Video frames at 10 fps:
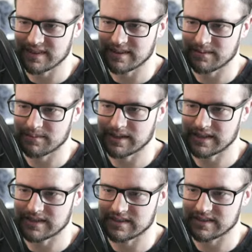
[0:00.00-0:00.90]

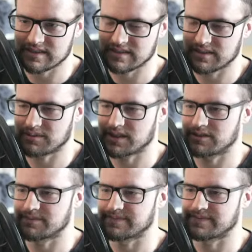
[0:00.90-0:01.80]
Paste. There we go.
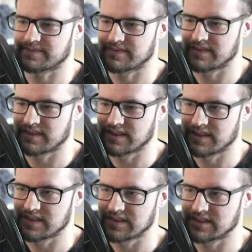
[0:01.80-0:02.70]

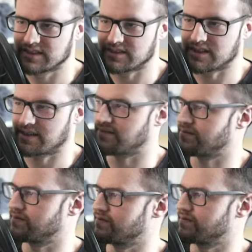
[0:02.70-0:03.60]
Okay.
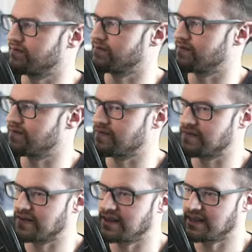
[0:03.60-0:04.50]

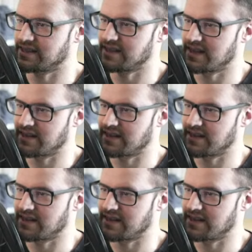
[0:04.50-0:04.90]
And that's that.